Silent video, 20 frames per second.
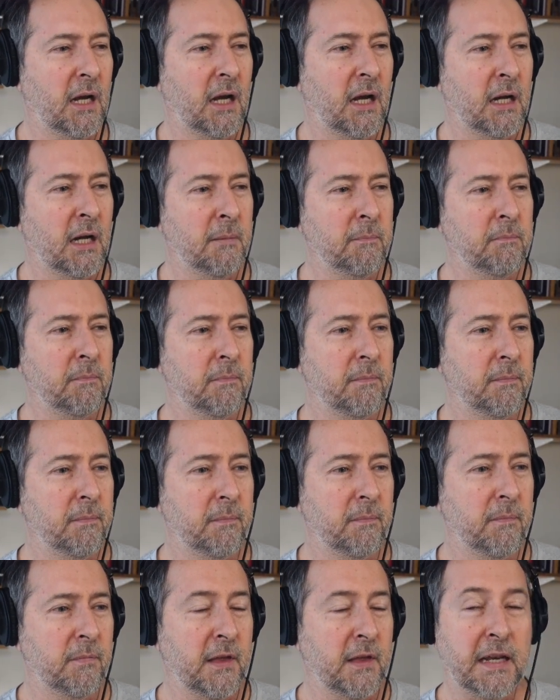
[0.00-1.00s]
Um,
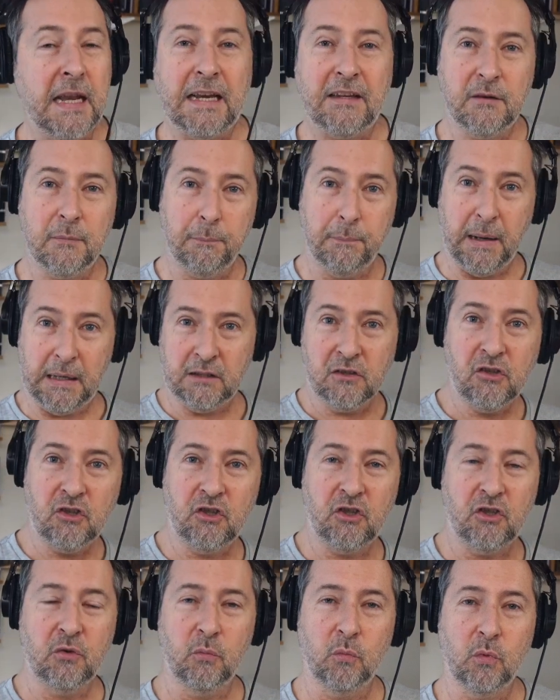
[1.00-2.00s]
the next
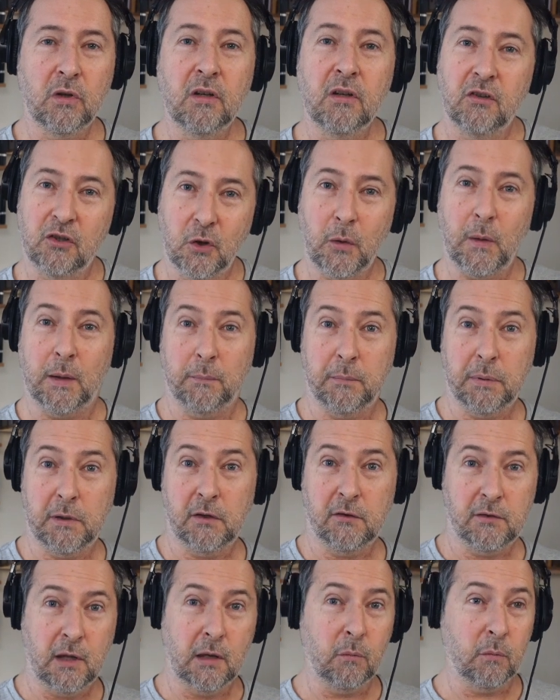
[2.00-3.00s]
bunch wouldn't do it
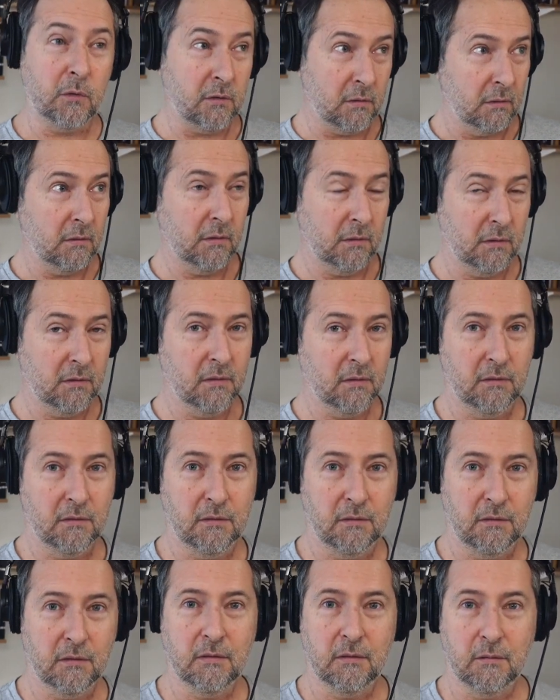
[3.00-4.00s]
because they would,
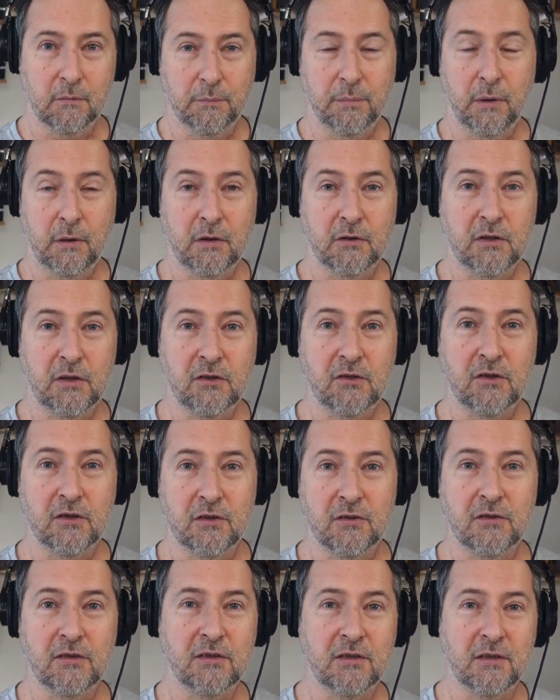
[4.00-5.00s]

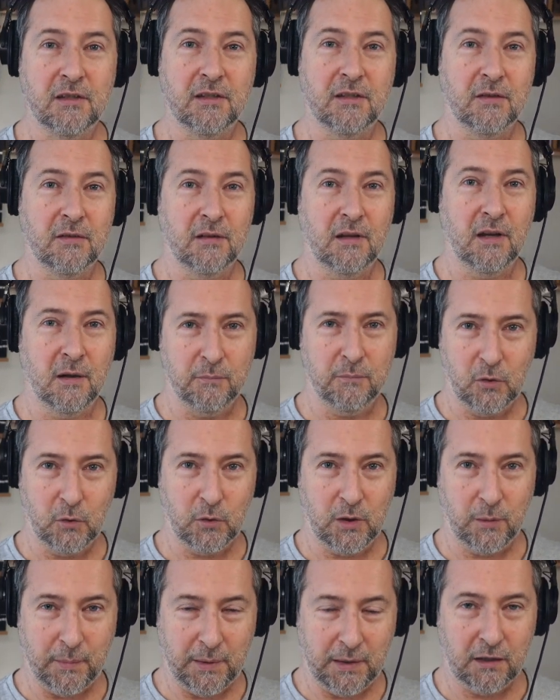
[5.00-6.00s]
politicians, I'm
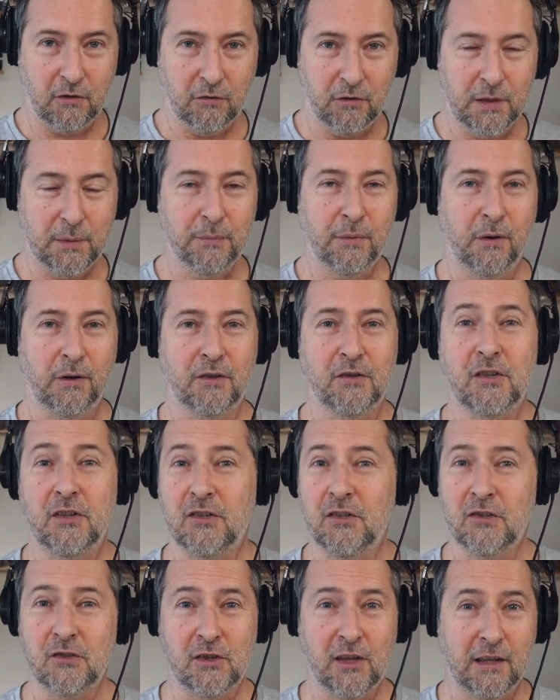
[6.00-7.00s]
talking about career
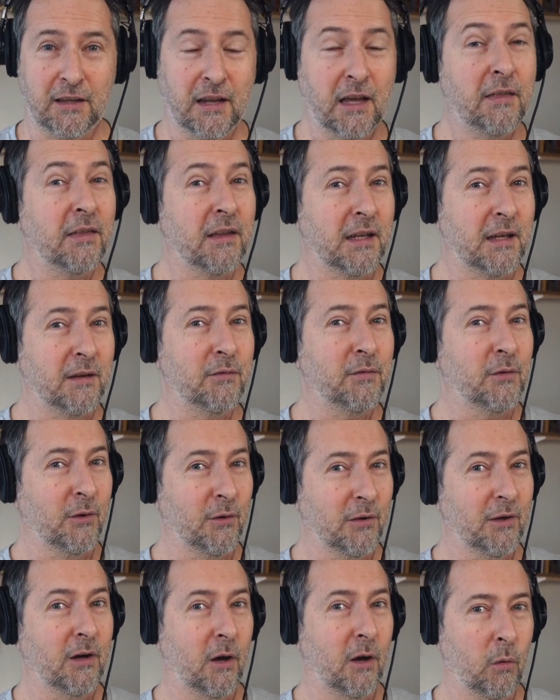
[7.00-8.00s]
politicians, they're nothing if
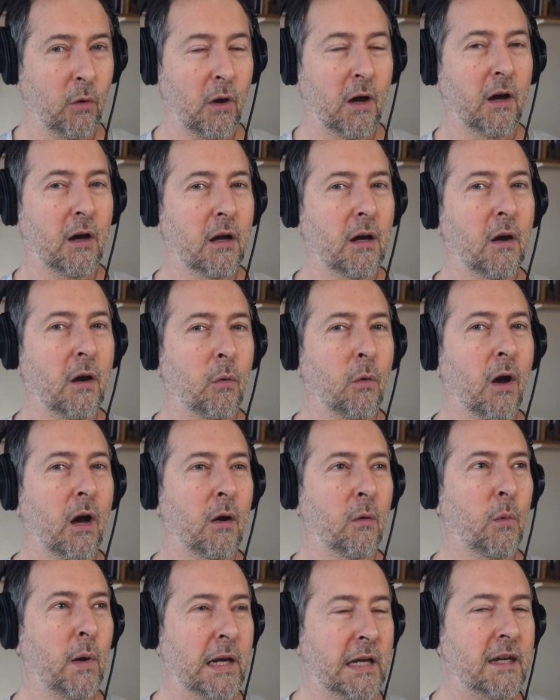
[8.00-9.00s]
not
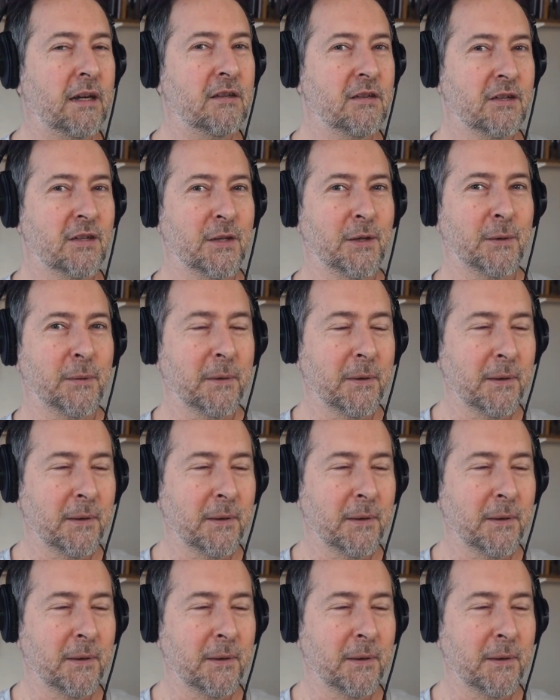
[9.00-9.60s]
awake to